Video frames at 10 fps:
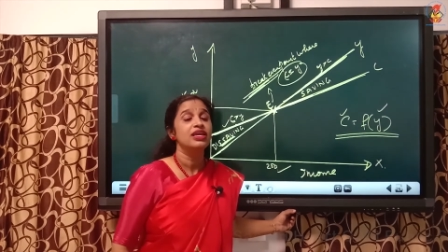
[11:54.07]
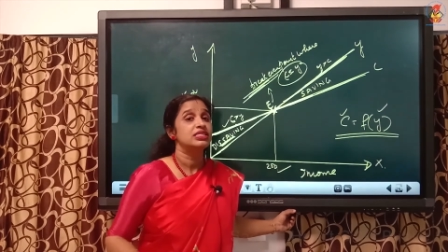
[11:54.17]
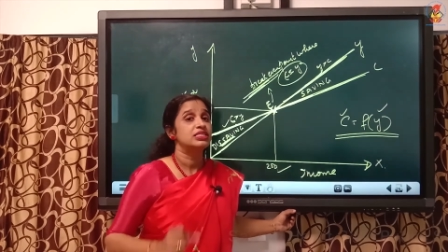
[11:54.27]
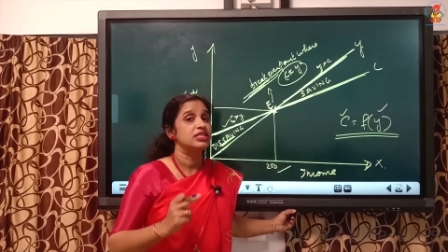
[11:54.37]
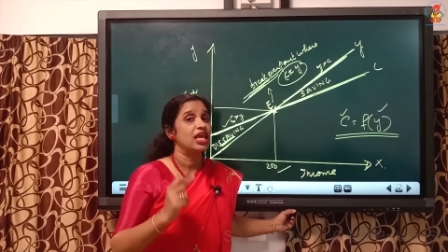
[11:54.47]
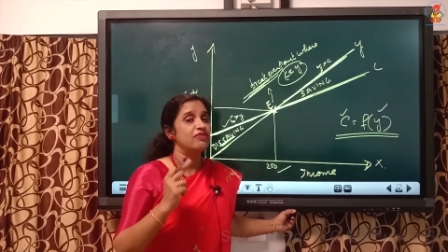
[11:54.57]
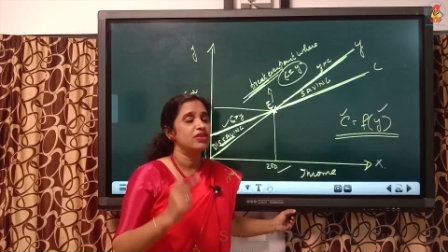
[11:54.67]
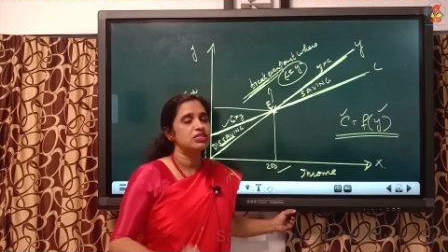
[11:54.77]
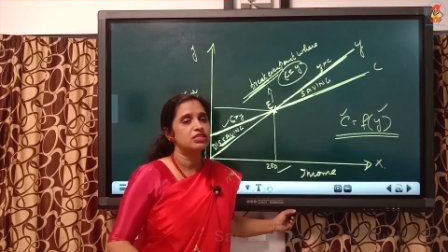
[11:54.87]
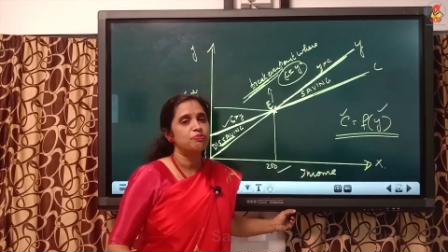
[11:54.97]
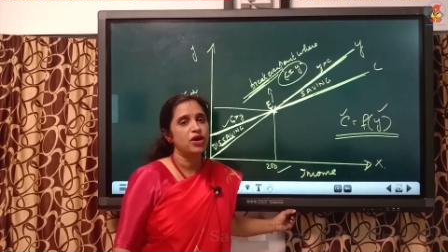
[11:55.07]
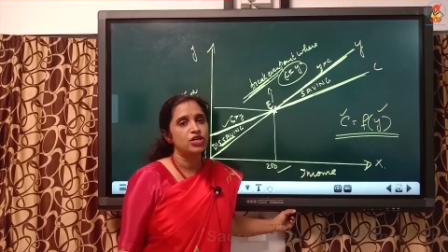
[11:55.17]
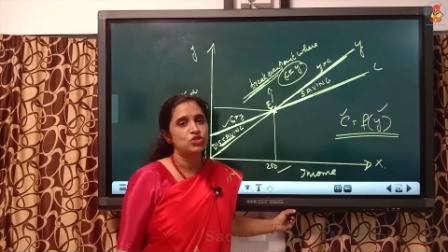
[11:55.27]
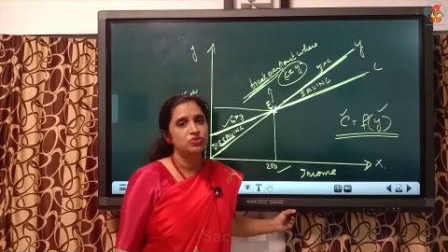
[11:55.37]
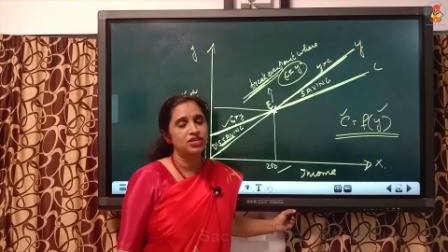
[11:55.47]
Saving is a
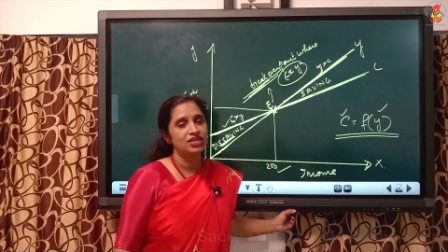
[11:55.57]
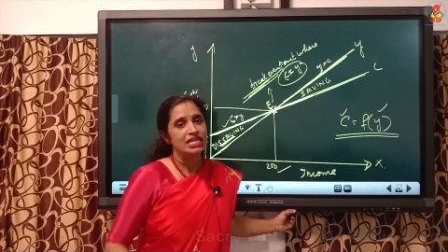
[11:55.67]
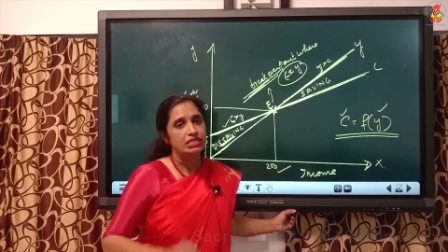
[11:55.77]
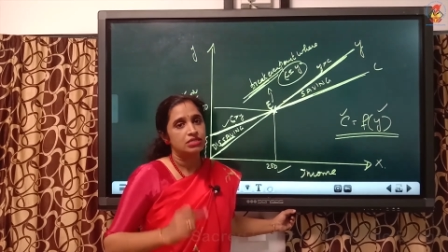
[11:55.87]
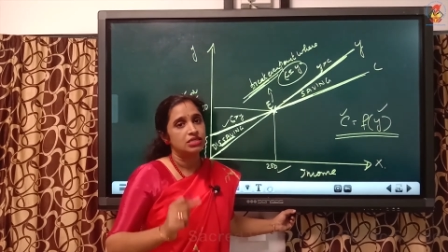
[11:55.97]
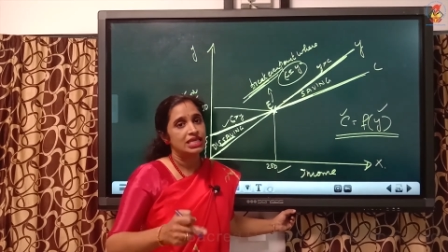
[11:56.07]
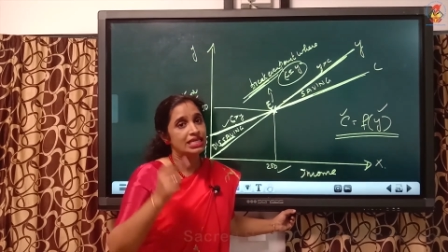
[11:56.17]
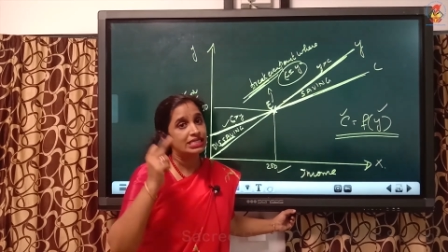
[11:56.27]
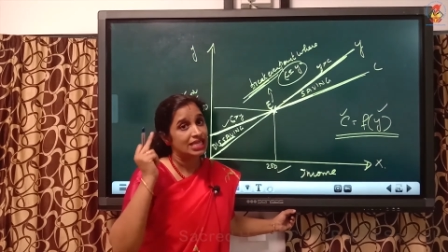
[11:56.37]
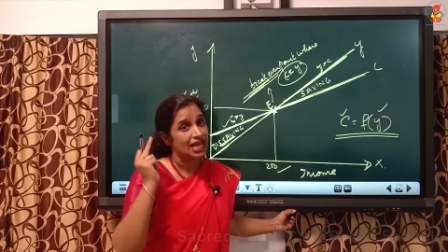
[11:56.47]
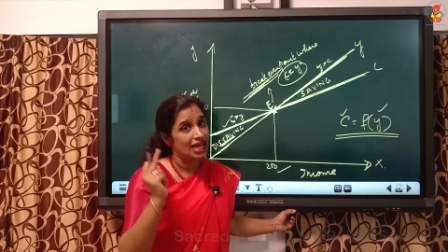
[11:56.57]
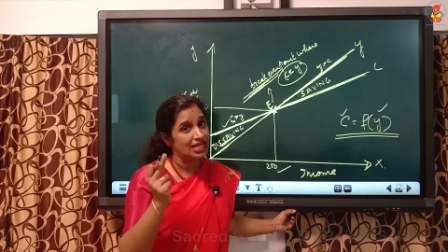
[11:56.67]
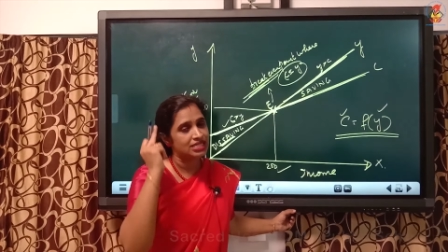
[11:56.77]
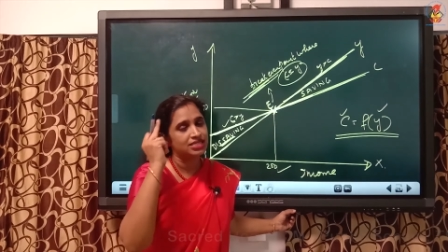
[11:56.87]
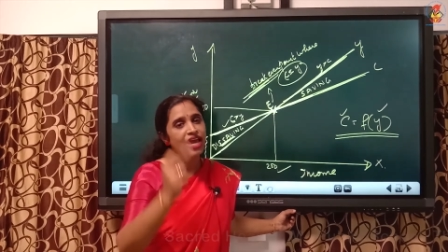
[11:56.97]
part where c is
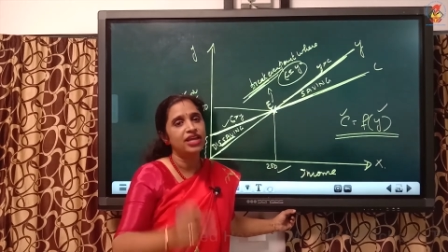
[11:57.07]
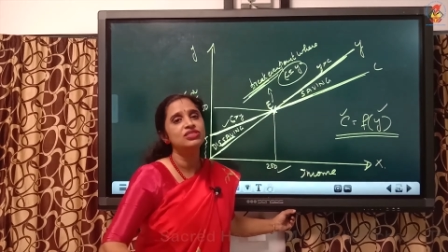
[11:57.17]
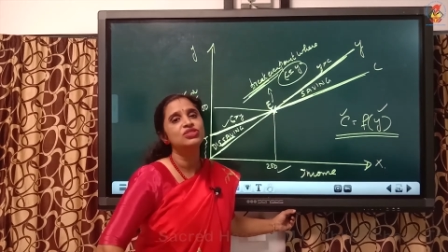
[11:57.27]
less than